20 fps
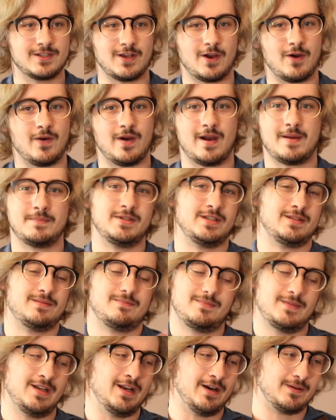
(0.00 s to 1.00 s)
So I'm just,
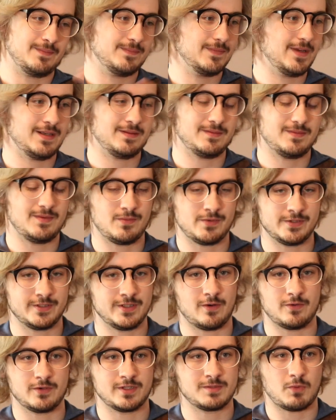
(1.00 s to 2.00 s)
it was
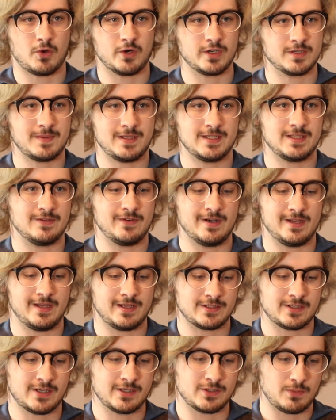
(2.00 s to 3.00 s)
no more expensive or
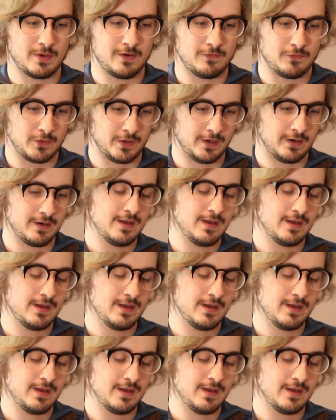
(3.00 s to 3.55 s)
anything, so I'll just wait for it.